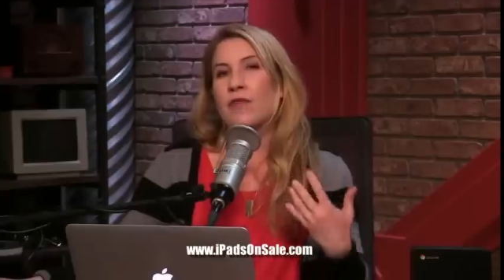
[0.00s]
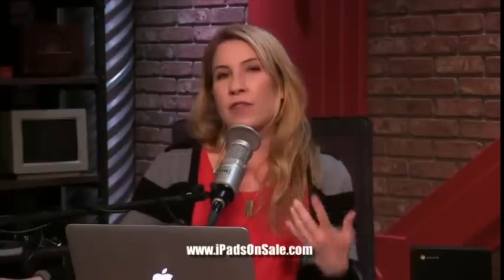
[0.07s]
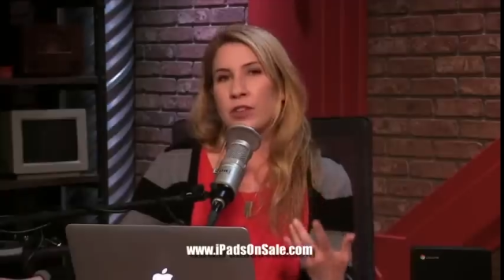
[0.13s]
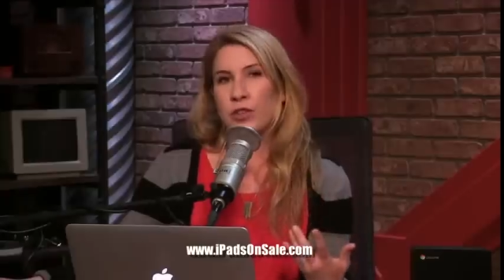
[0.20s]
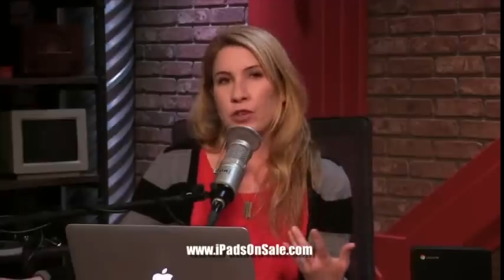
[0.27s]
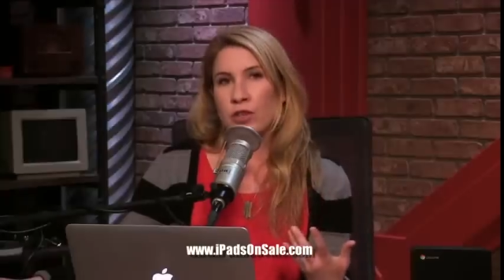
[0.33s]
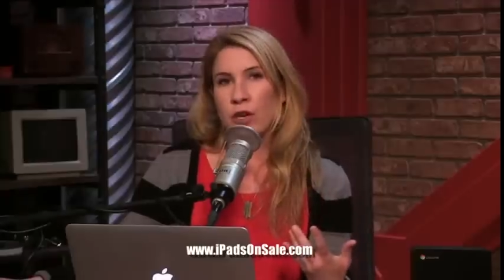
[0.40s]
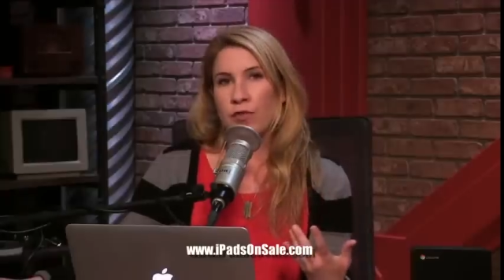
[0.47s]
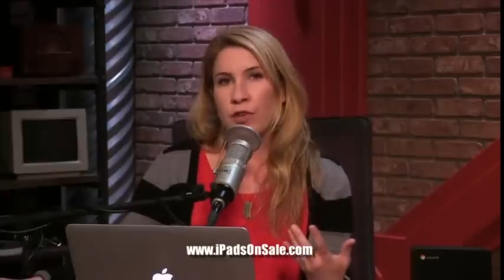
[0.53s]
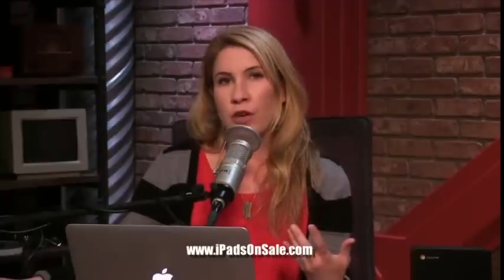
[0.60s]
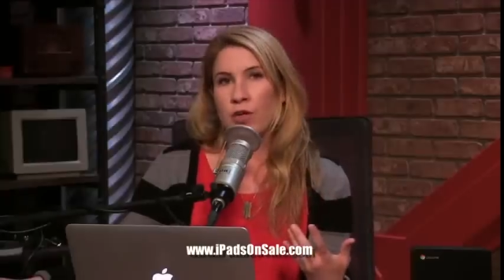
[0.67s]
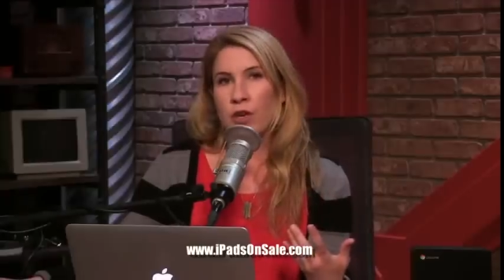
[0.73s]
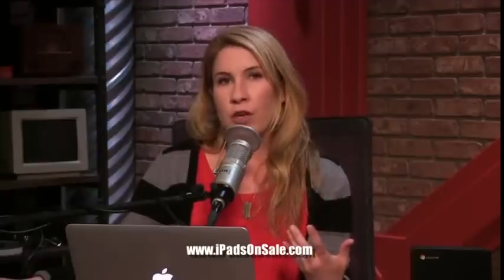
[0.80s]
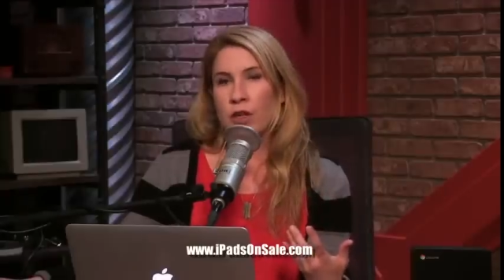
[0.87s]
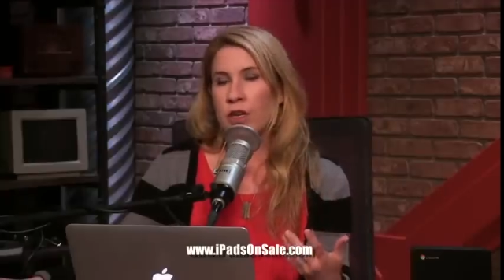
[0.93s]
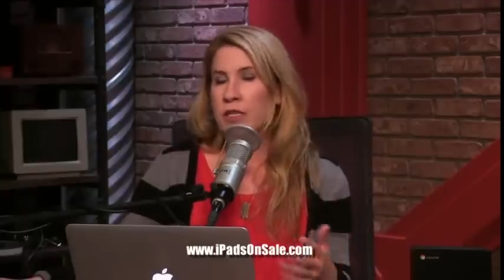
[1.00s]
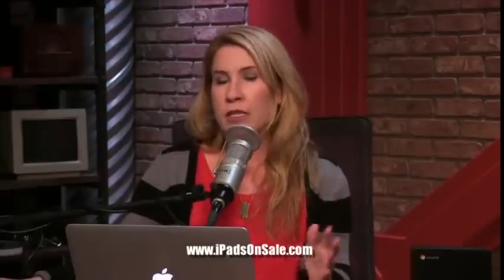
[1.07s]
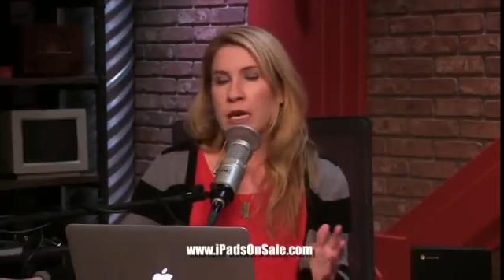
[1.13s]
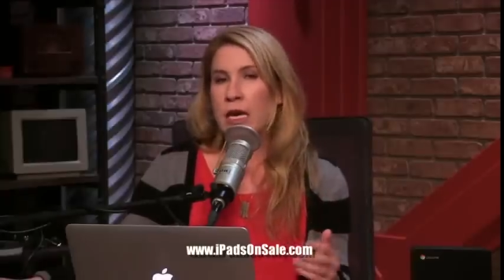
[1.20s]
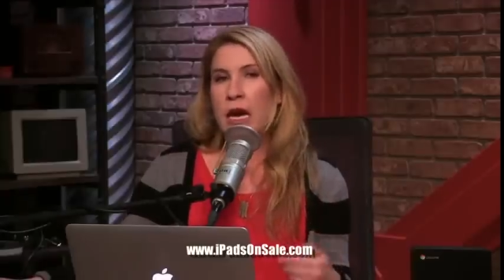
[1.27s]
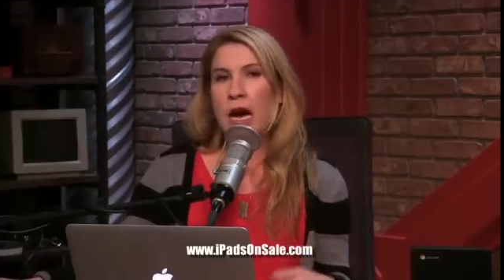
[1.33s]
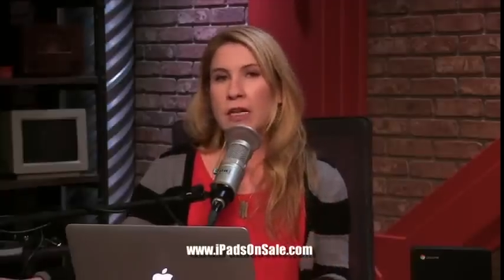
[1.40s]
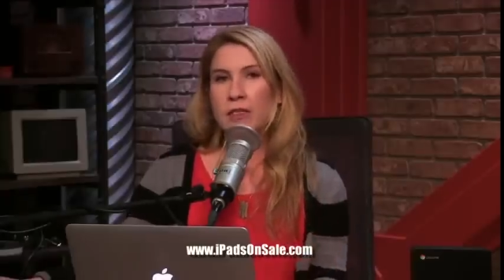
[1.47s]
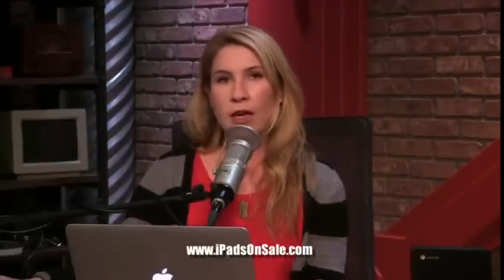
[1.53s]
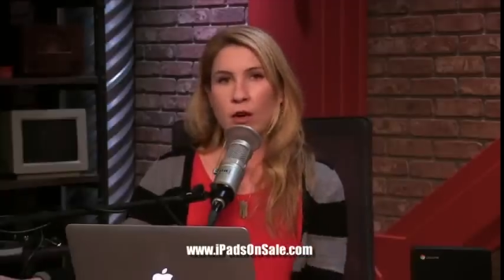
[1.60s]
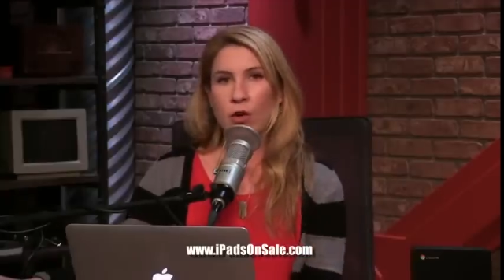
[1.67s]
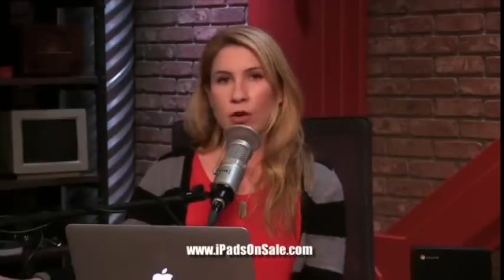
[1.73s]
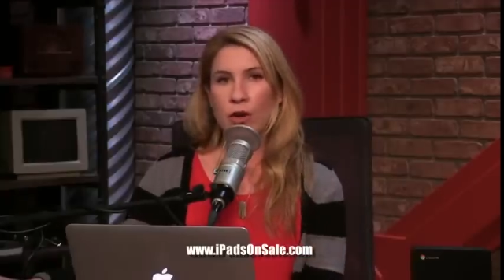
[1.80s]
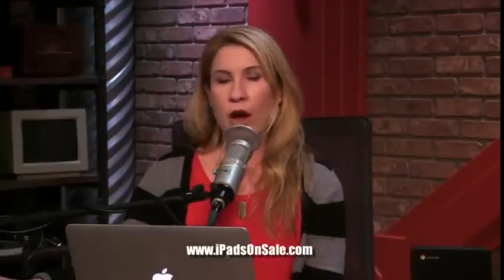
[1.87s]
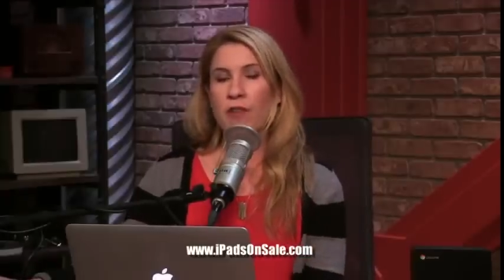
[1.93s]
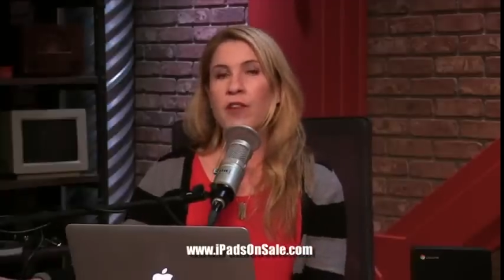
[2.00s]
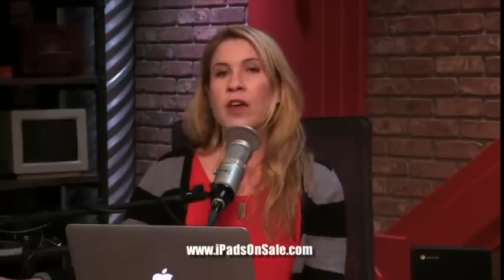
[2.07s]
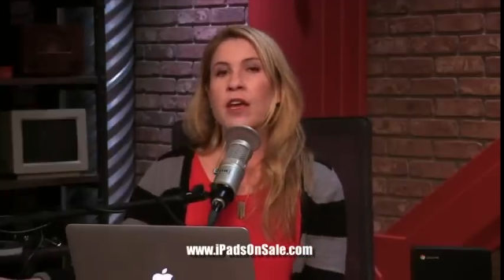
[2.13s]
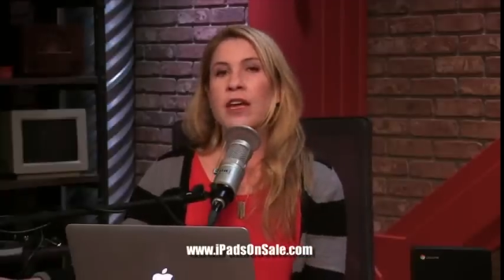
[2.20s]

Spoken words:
convince yourself that you need this, I say hold off.